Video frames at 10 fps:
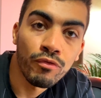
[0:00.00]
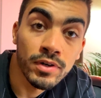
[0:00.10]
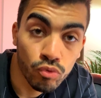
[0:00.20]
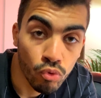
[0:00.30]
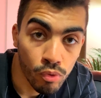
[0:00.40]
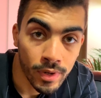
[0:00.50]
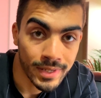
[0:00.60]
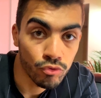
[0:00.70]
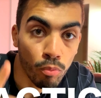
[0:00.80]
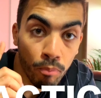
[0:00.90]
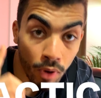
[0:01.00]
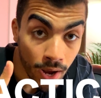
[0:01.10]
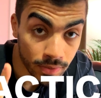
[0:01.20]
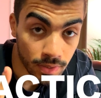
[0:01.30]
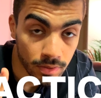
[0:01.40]
first rule is to
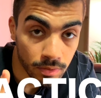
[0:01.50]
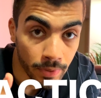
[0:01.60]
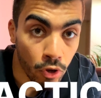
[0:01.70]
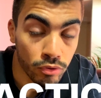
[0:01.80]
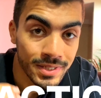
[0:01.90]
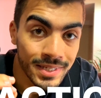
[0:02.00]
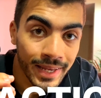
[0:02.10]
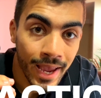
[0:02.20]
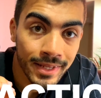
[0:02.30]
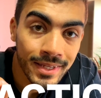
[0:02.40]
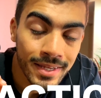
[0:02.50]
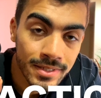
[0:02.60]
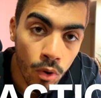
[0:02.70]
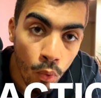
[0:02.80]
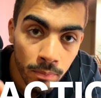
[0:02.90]
practice because the CKAD is a
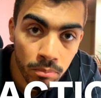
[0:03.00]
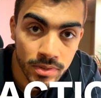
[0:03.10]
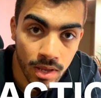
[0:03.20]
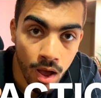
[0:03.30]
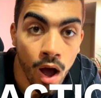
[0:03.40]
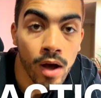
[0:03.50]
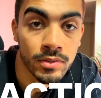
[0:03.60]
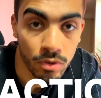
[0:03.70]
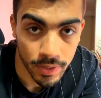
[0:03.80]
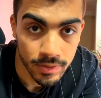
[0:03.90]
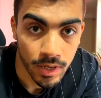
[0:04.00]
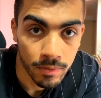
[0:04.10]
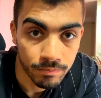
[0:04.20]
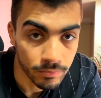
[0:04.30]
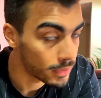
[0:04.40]
1% hands-on exam.
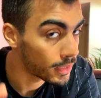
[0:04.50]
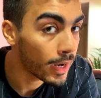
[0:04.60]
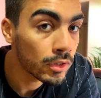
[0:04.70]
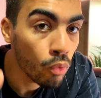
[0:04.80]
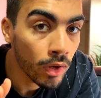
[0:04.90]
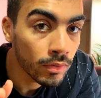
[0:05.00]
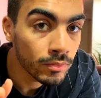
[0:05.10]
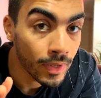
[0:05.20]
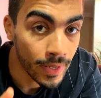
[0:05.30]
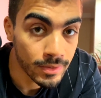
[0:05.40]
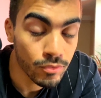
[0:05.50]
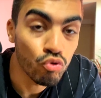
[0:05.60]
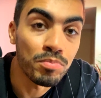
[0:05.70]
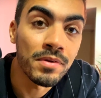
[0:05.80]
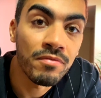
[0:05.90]
The second one is to
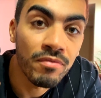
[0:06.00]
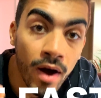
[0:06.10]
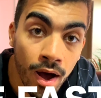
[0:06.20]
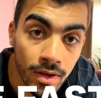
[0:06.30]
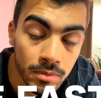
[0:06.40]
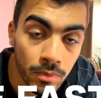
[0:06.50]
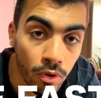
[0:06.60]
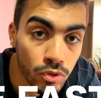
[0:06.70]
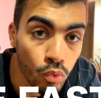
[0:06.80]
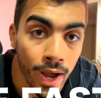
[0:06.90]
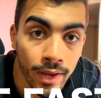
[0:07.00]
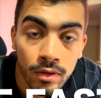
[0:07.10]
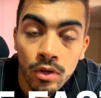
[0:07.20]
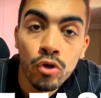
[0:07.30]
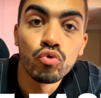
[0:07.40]
be fast because while
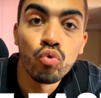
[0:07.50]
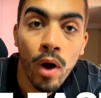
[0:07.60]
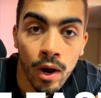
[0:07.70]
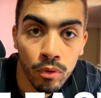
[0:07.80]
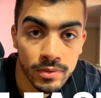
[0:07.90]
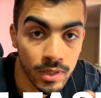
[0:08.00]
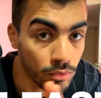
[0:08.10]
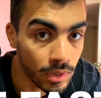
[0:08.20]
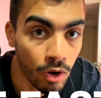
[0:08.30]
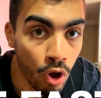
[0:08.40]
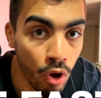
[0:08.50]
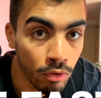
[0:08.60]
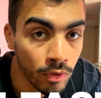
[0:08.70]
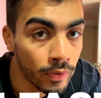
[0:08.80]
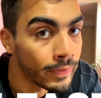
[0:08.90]
two hours sounds a lot,
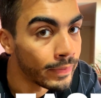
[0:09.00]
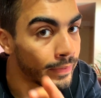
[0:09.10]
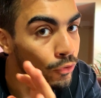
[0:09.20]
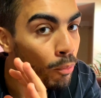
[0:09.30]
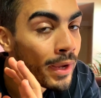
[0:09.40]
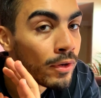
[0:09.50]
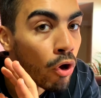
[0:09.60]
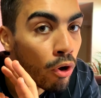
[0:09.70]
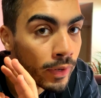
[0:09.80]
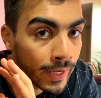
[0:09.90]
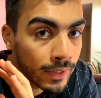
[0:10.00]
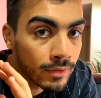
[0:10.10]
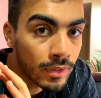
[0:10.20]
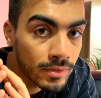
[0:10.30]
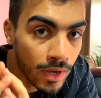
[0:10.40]
you may not get
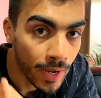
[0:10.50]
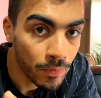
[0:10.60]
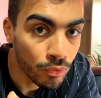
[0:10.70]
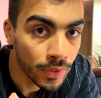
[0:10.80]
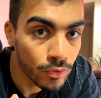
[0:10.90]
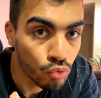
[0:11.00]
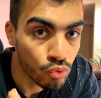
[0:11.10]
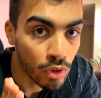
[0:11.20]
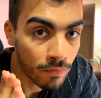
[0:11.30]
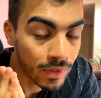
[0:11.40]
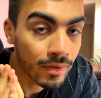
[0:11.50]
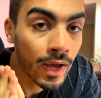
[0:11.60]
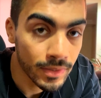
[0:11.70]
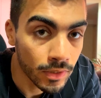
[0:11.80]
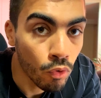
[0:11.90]
the time you need to solve the 19